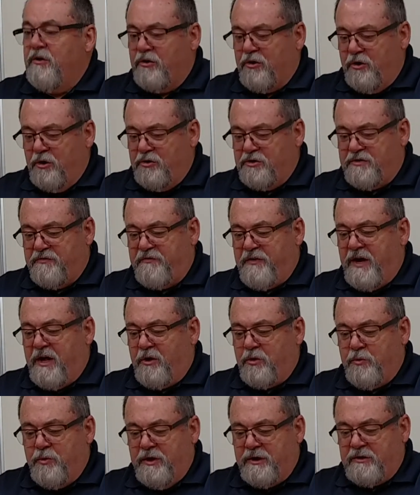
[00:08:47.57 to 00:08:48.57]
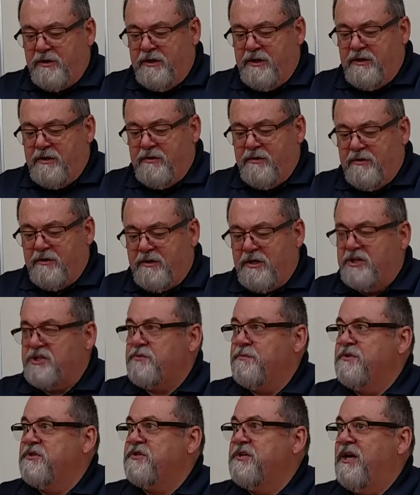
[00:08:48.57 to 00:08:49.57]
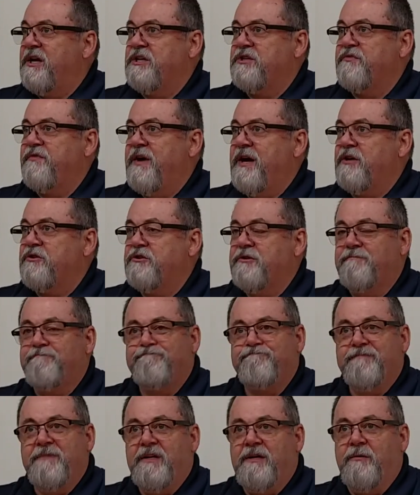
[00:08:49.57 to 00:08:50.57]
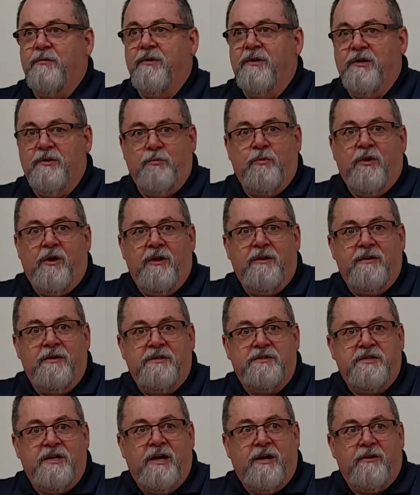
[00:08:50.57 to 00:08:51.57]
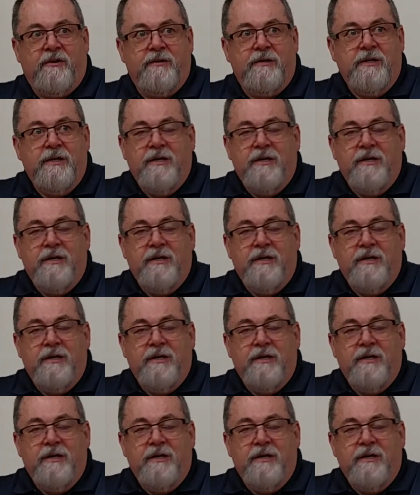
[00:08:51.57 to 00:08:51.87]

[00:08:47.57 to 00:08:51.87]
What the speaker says: close the file quickly, customer satisfaction, and we're all in it together.